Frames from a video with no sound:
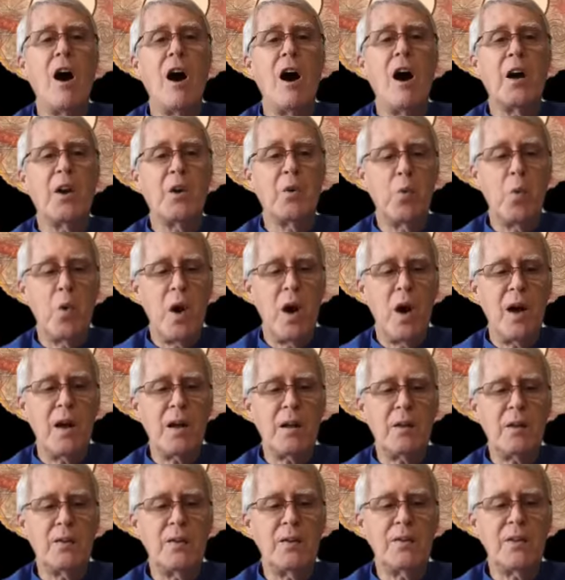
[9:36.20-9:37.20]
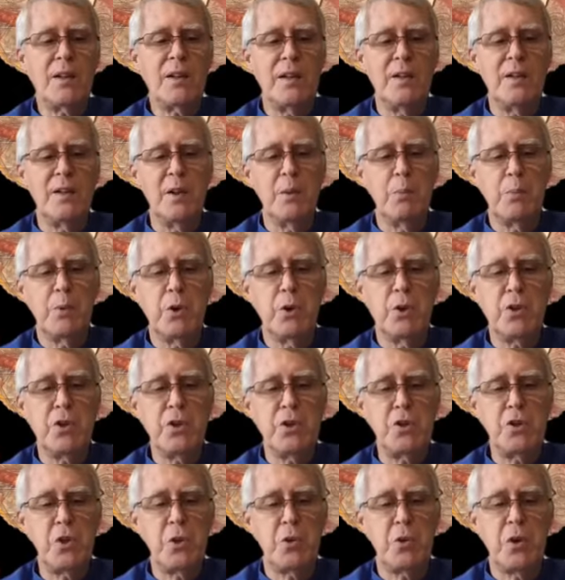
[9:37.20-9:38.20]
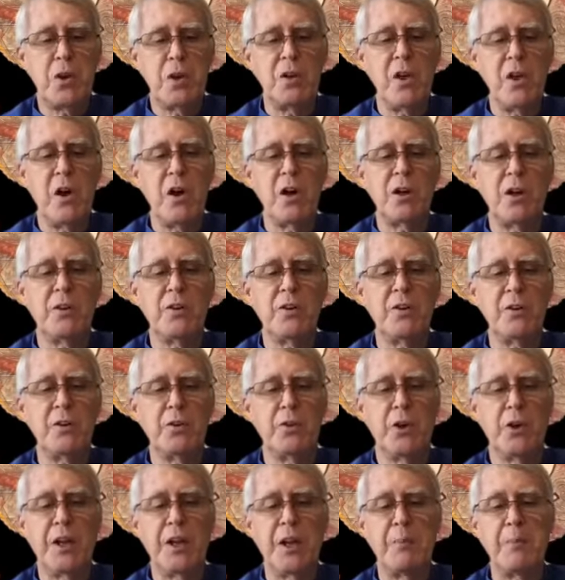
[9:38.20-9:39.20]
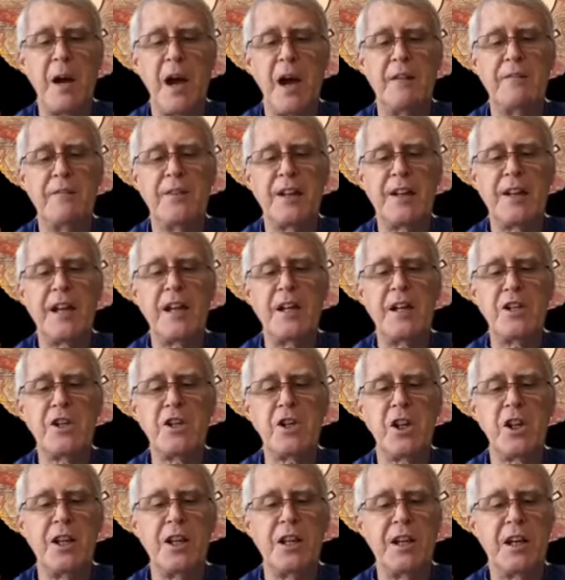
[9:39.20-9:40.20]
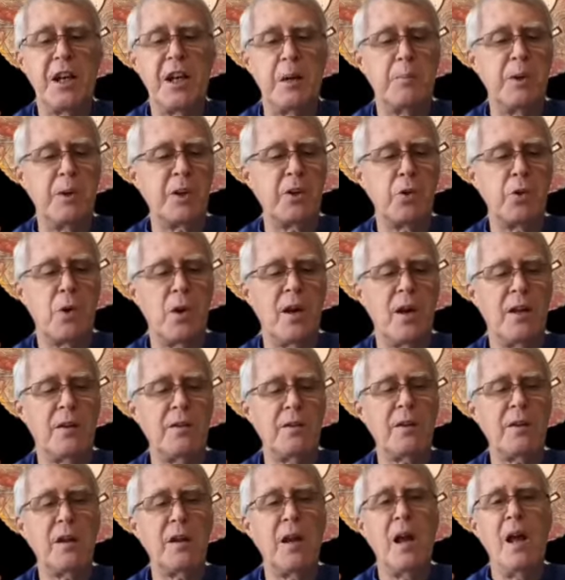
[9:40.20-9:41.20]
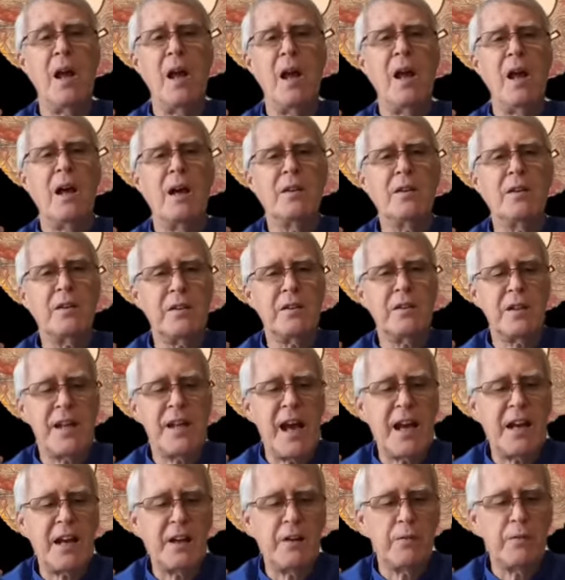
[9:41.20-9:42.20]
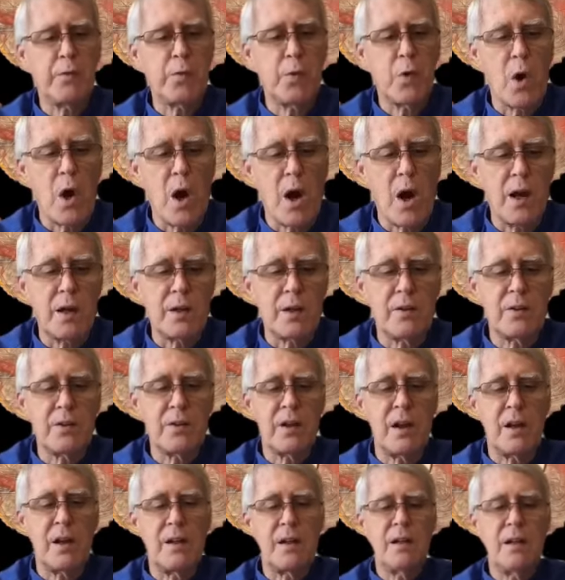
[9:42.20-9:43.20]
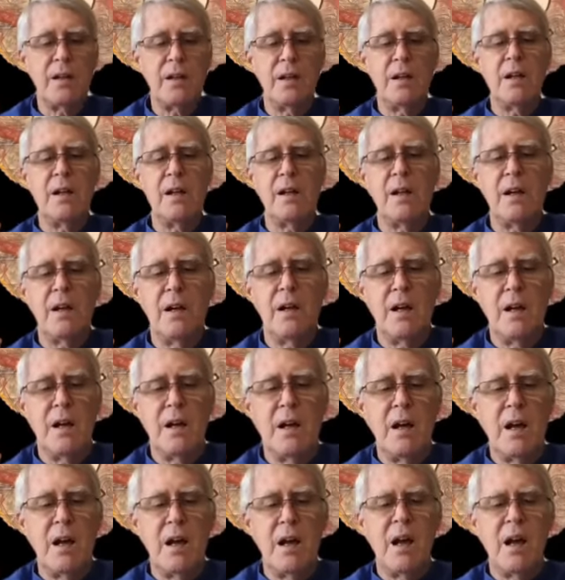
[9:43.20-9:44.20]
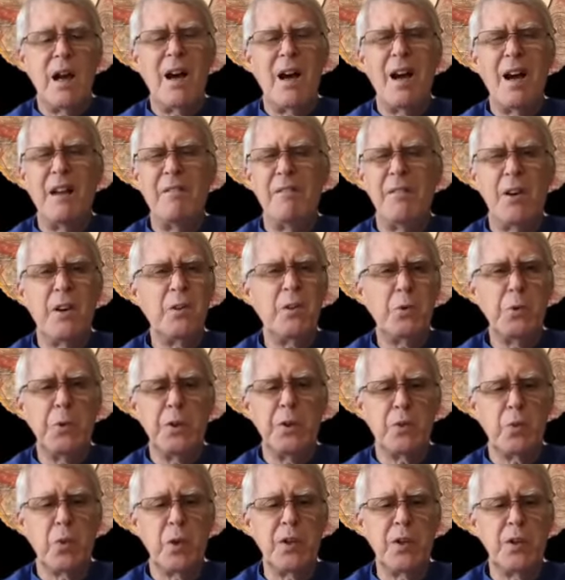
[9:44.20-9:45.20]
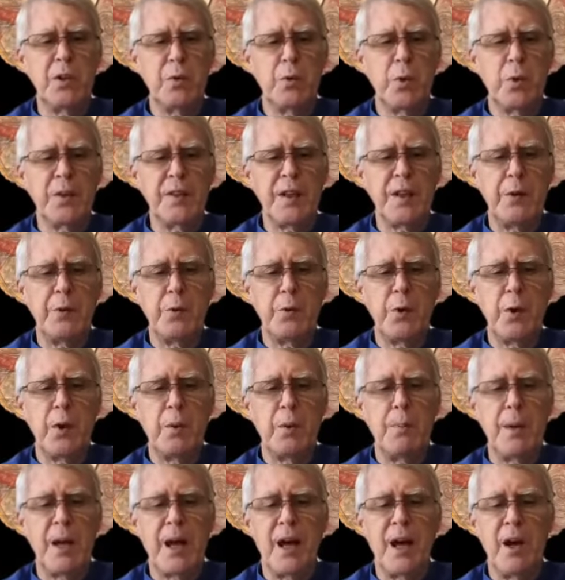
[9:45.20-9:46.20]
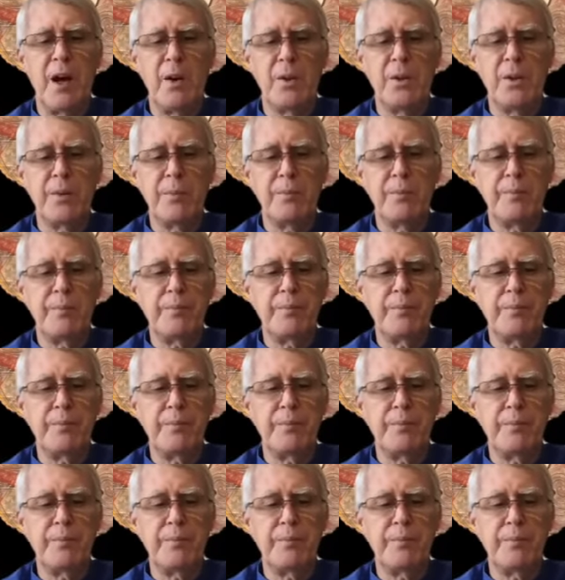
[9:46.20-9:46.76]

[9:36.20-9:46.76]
On walks in the bush or along a stream, I have occasionally come across a stack of rocks. I've always wondered what they were about.